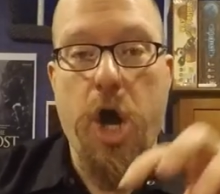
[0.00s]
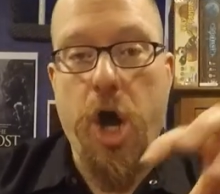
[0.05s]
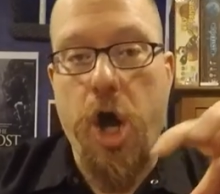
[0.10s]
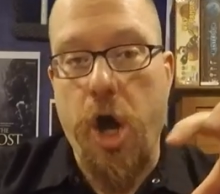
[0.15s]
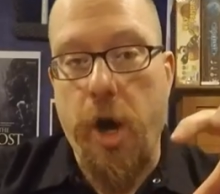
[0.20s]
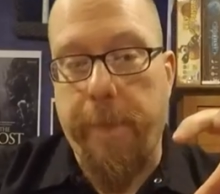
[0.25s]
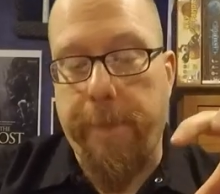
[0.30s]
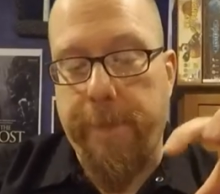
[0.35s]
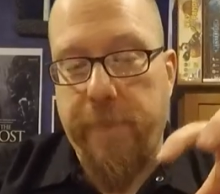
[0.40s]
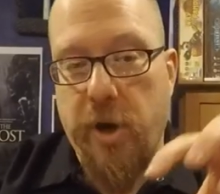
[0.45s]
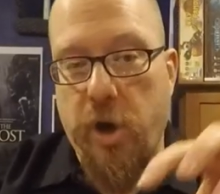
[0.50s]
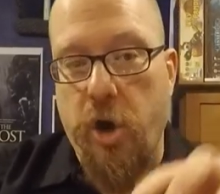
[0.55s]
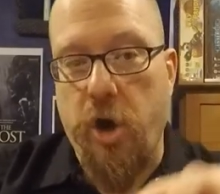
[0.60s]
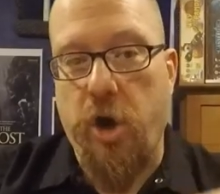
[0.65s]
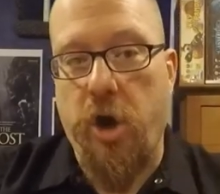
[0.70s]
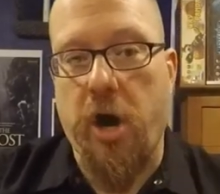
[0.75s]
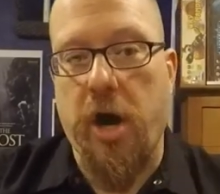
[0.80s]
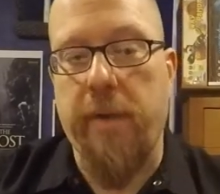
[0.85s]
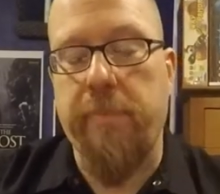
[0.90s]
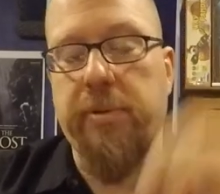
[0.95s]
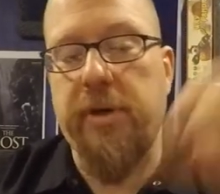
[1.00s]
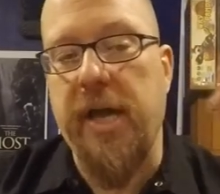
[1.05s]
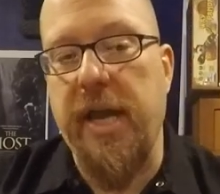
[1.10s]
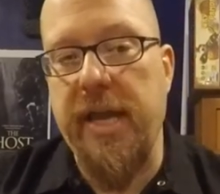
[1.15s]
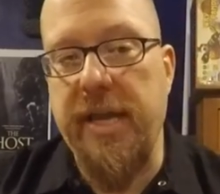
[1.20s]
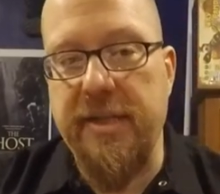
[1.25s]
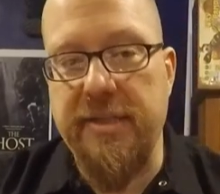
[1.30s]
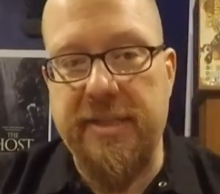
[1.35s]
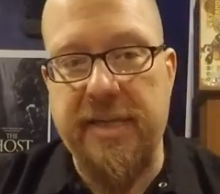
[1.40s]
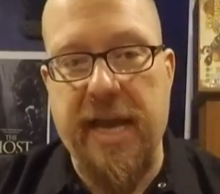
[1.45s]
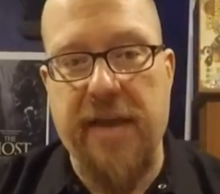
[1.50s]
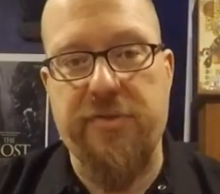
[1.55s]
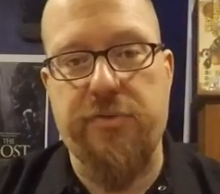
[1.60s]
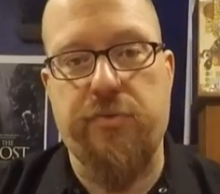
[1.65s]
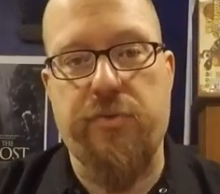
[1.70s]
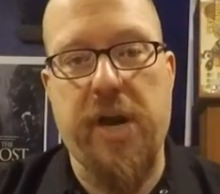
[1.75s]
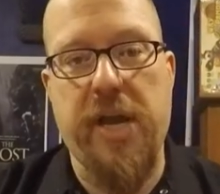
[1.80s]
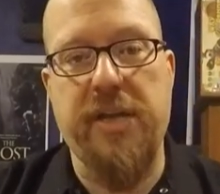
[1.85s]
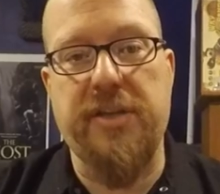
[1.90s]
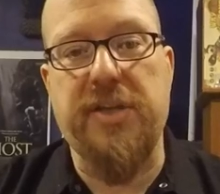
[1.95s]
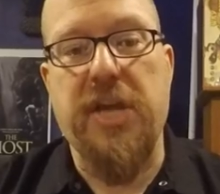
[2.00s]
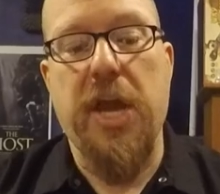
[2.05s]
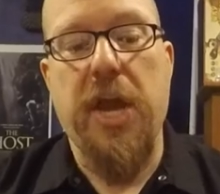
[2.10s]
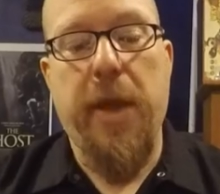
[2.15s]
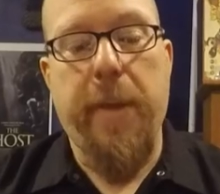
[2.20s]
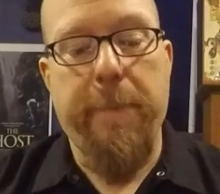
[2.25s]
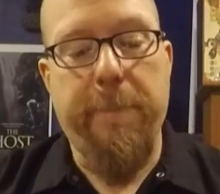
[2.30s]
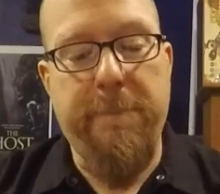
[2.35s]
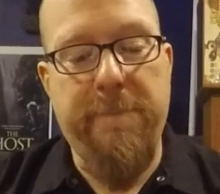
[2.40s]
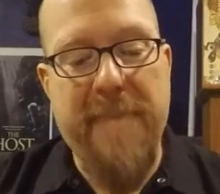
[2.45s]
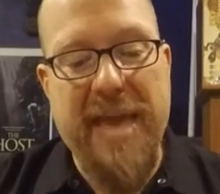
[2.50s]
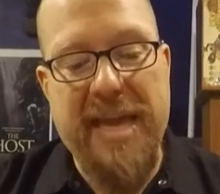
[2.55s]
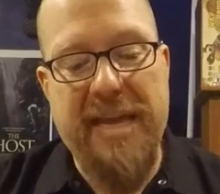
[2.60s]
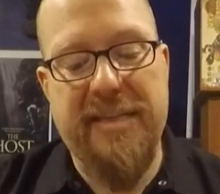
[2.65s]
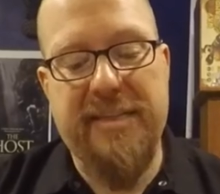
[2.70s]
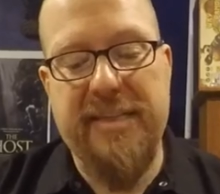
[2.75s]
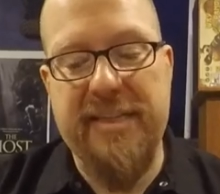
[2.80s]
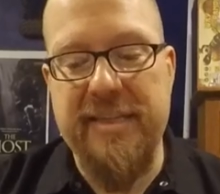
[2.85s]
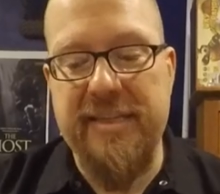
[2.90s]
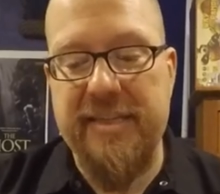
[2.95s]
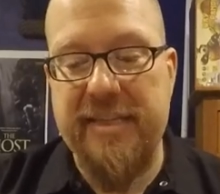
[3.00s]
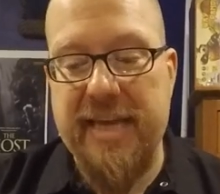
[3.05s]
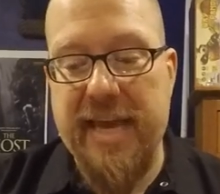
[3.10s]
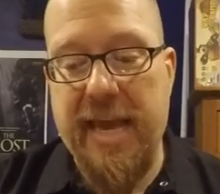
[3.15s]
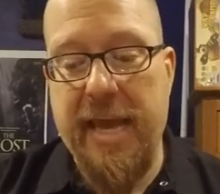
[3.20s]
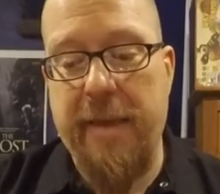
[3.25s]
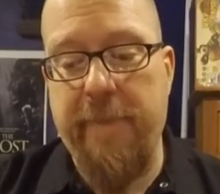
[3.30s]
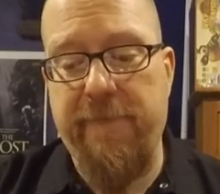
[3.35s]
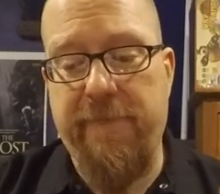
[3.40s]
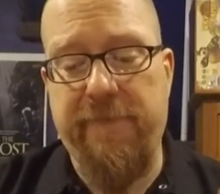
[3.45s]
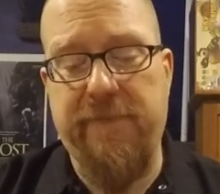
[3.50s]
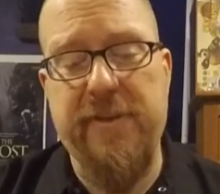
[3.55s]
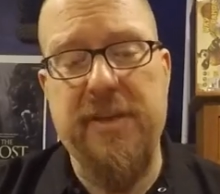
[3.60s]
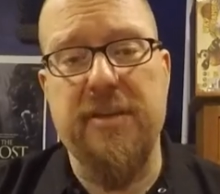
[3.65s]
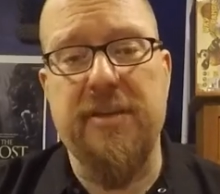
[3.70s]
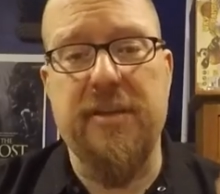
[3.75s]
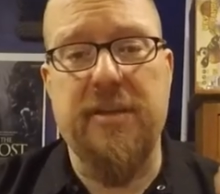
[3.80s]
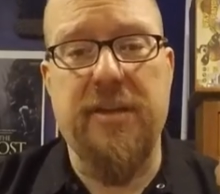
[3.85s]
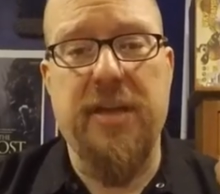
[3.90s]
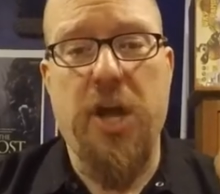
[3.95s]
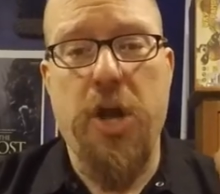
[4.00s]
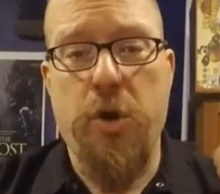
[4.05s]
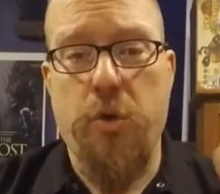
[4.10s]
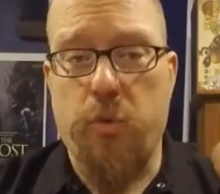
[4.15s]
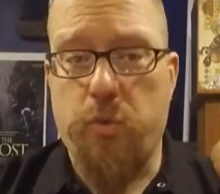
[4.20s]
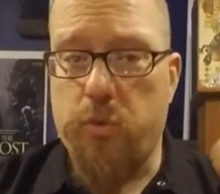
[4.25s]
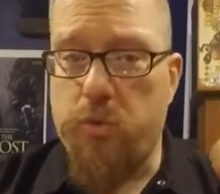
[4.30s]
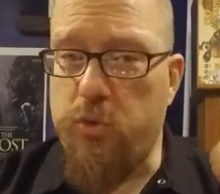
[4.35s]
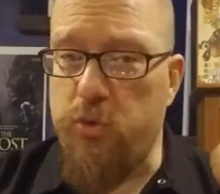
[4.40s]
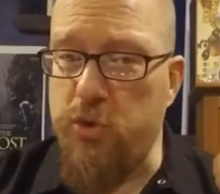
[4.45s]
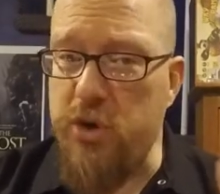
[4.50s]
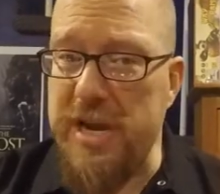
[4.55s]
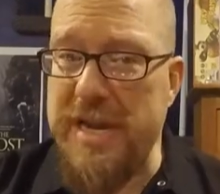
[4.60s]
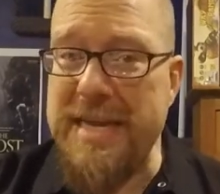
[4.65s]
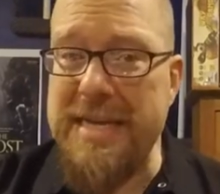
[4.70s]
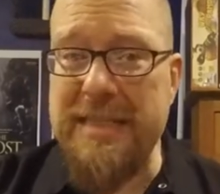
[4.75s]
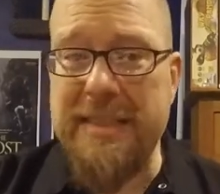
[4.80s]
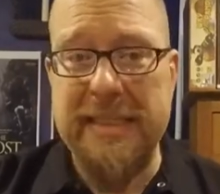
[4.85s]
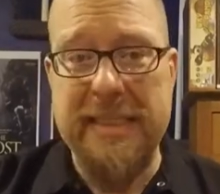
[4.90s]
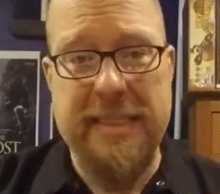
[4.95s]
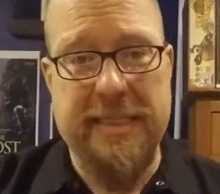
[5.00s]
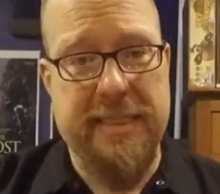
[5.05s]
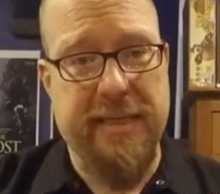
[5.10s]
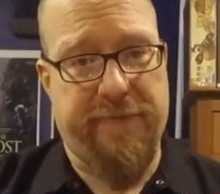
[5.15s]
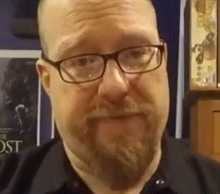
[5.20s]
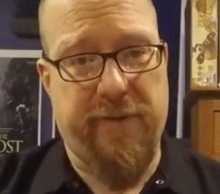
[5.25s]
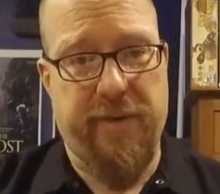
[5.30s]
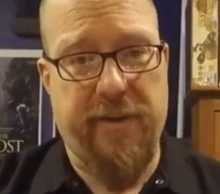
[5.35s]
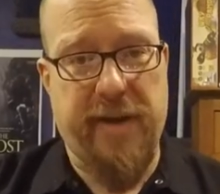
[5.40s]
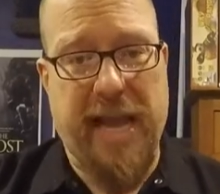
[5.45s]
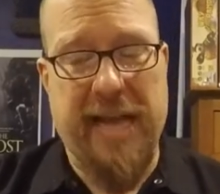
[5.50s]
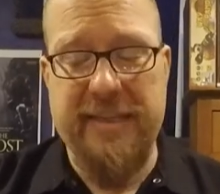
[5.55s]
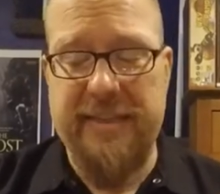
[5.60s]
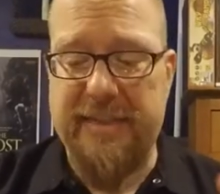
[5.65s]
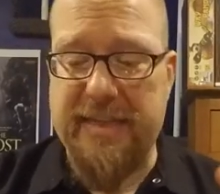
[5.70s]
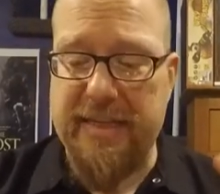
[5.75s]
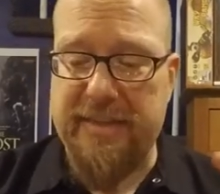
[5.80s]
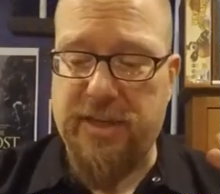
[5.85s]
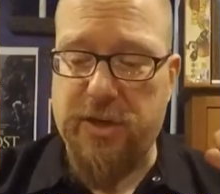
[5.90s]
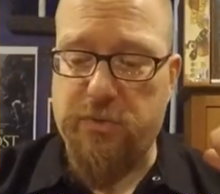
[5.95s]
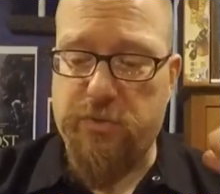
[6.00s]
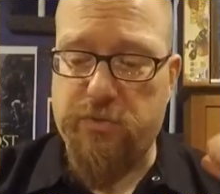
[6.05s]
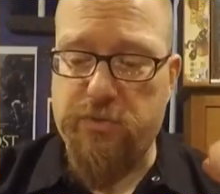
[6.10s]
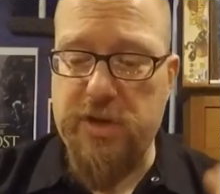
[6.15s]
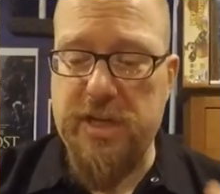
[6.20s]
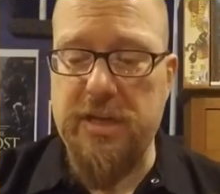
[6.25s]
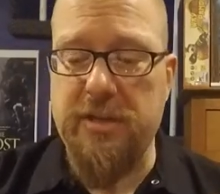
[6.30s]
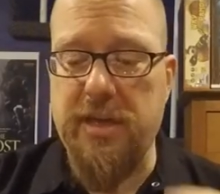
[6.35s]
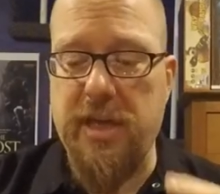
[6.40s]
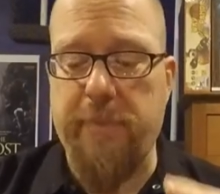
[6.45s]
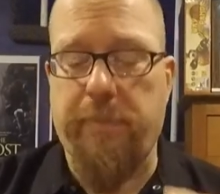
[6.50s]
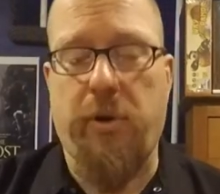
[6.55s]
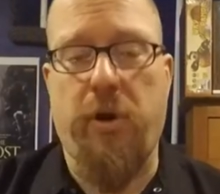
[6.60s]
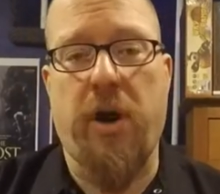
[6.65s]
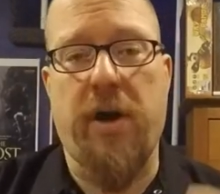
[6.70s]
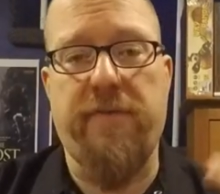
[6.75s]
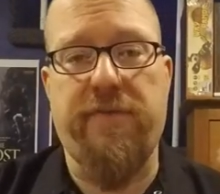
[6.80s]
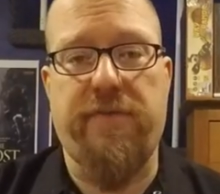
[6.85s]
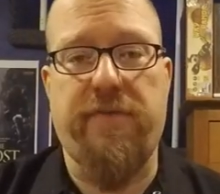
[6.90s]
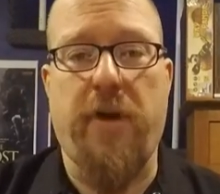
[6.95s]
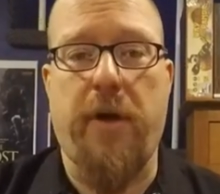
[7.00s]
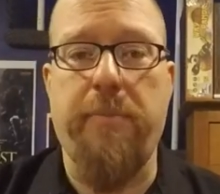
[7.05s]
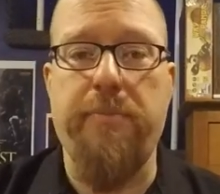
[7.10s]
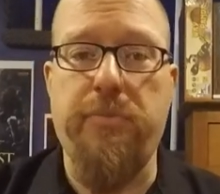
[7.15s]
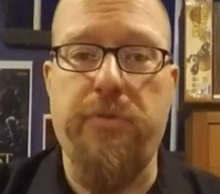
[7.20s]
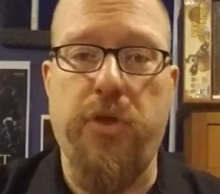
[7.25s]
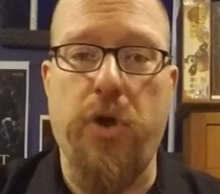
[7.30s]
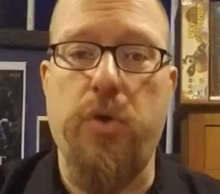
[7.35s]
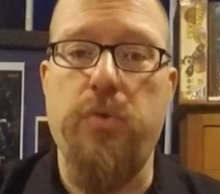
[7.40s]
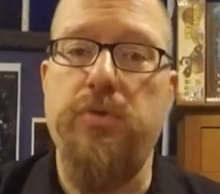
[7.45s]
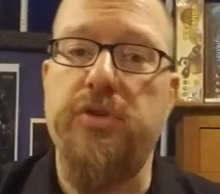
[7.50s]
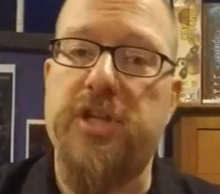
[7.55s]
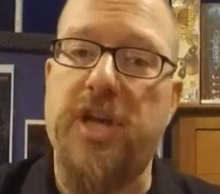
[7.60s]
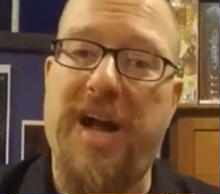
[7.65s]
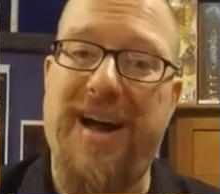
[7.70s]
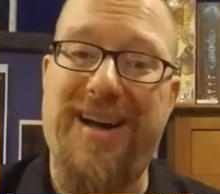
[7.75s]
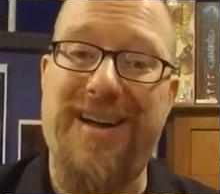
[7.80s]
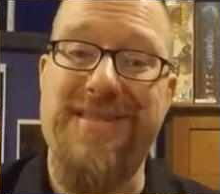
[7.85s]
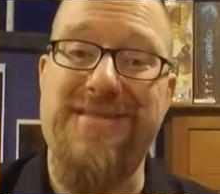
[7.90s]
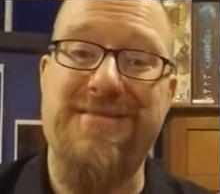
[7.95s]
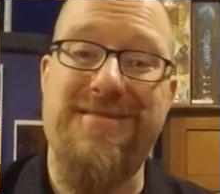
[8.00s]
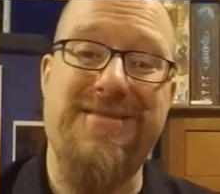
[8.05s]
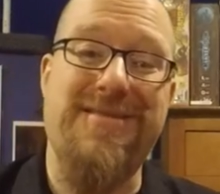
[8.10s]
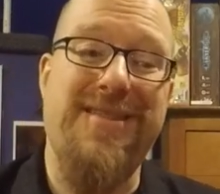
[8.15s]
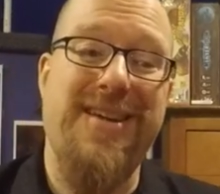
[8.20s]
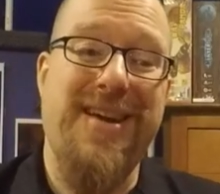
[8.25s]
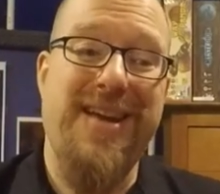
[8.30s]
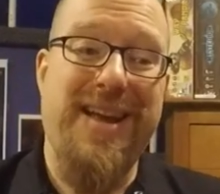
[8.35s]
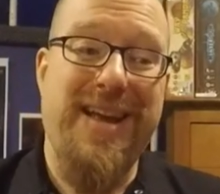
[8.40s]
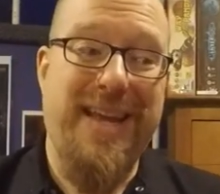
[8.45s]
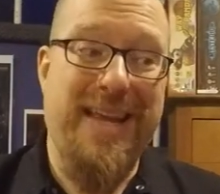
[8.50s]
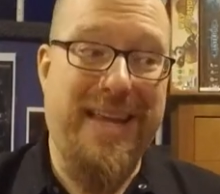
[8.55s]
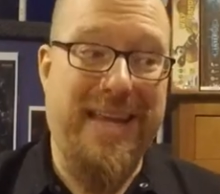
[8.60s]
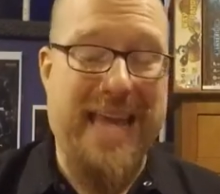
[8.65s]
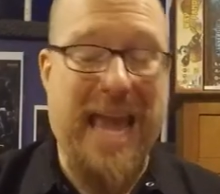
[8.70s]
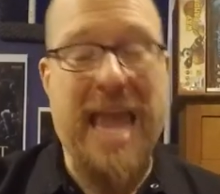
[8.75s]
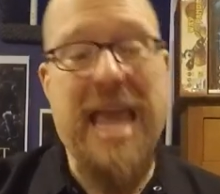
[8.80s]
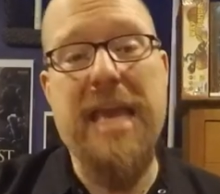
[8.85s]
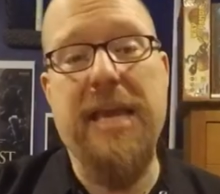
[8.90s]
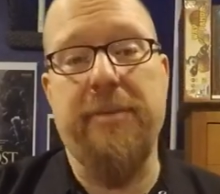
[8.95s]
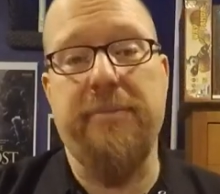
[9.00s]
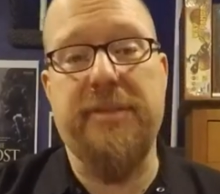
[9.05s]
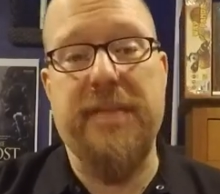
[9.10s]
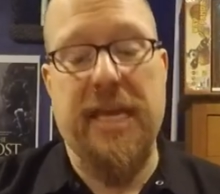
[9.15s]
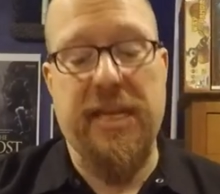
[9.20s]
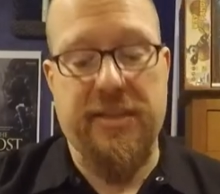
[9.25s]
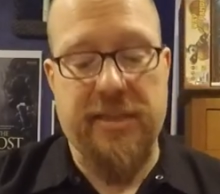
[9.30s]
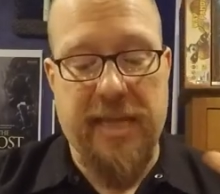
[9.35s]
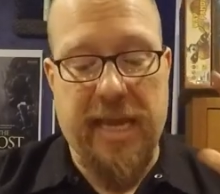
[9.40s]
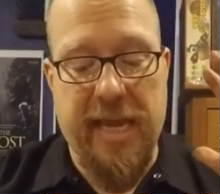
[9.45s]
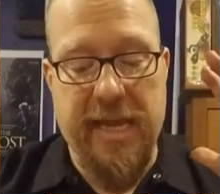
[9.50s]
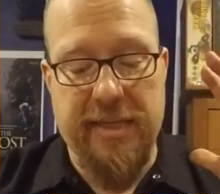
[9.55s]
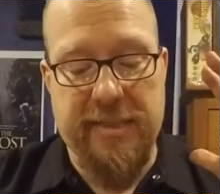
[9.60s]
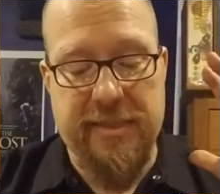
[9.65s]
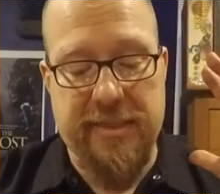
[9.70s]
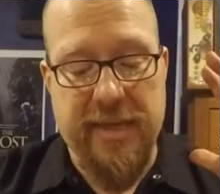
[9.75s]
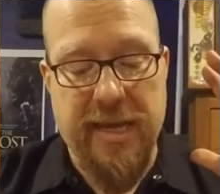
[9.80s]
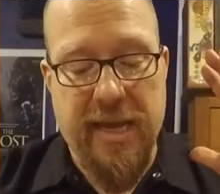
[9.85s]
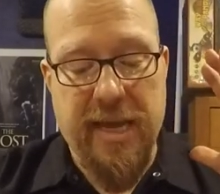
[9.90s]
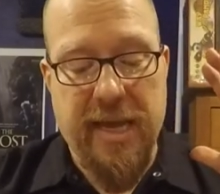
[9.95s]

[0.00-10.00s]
apart. Playing Death Race makes this game feel really different and sets it really apart from those other games. It's it's